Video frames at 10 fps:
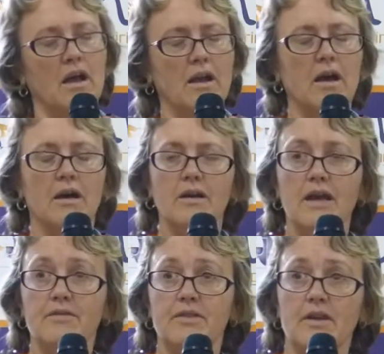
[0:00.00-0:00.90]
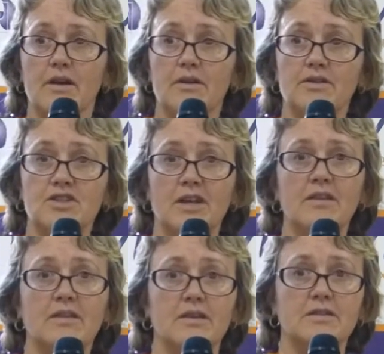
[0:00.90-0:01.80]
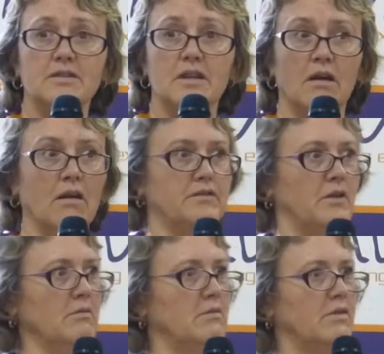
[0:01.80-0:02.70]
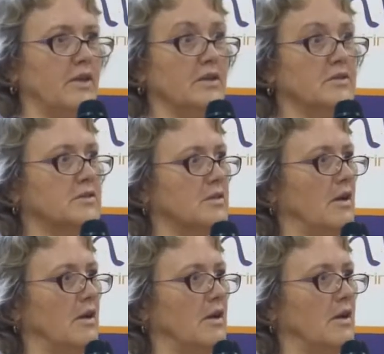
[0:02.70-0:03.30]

And I, ever the arch-atheist, said, "I don't think so."